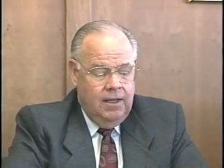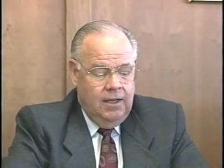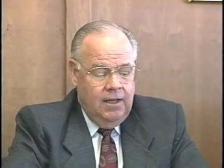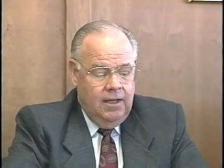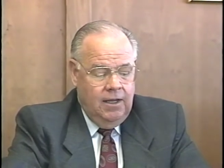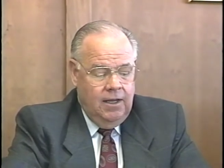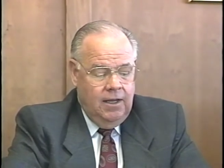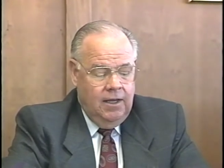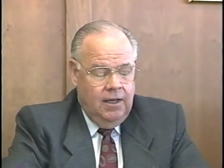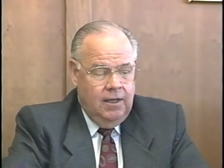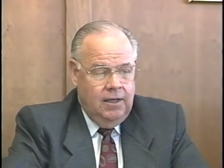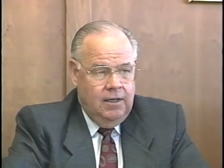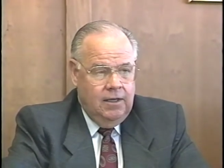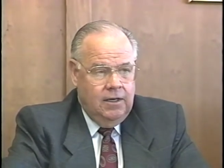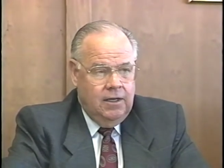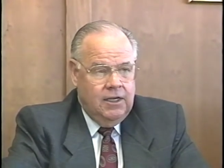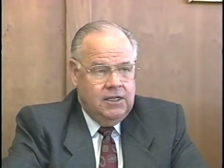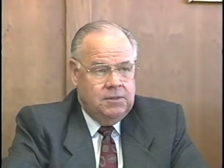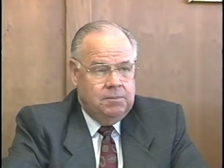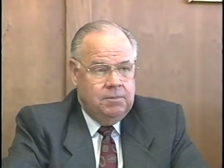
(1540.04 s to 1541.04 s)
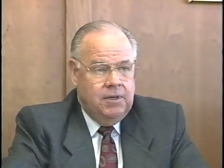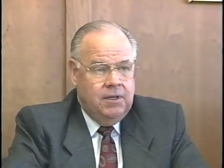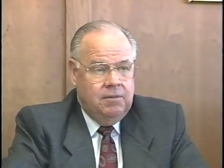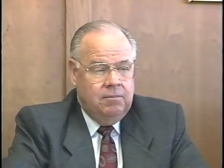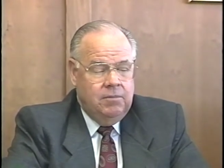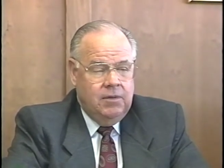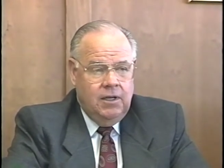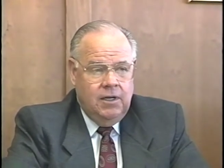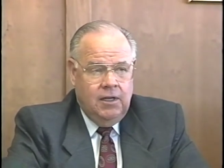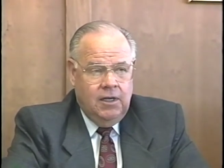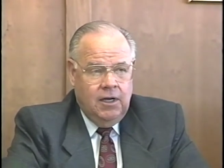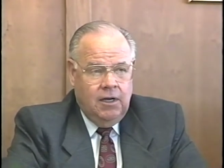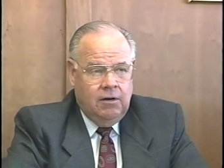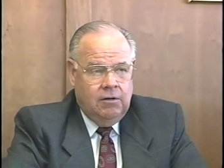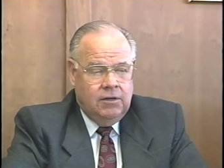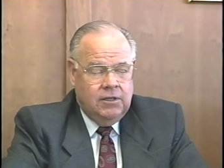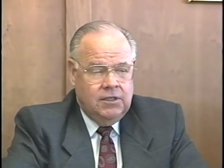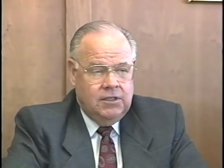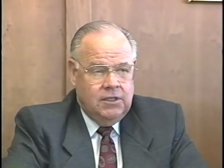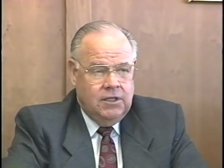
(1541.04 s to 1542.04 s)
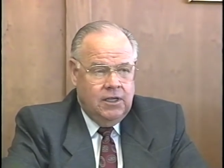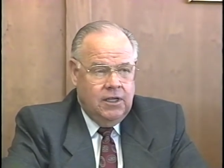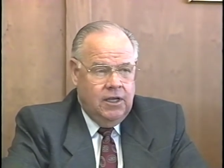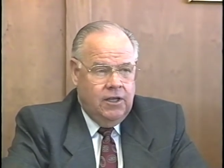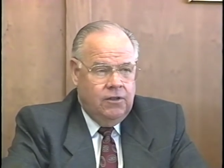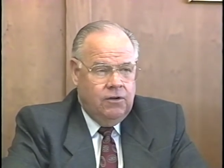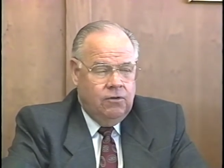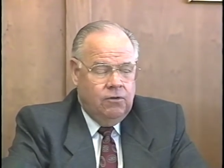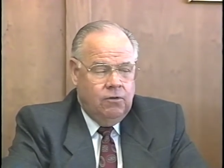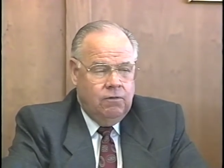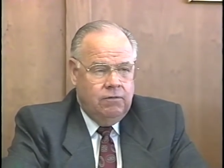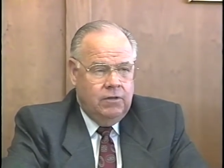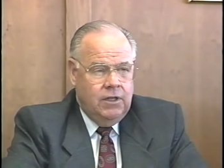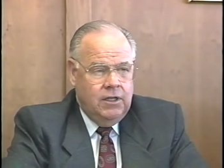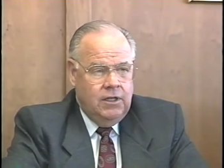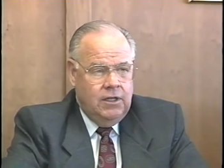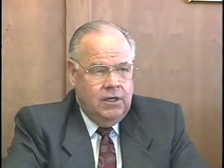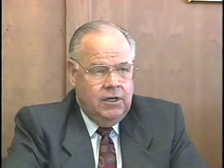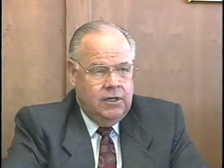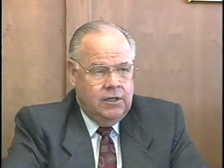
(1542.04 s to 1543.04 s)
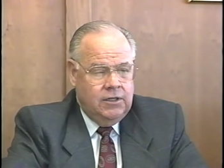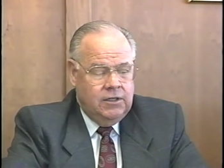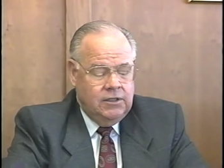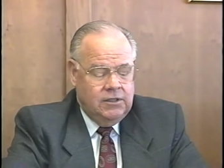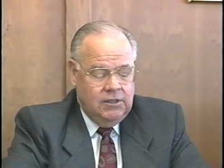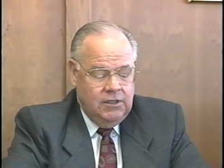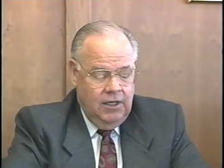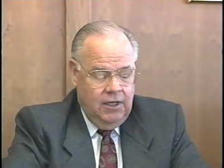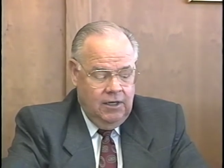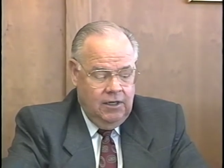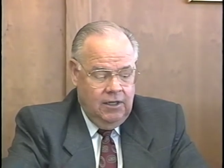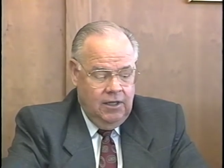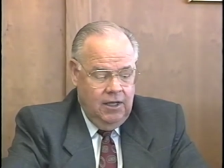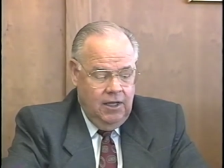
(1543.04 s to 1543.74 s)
Uh, he and I spent many hours together over the years, and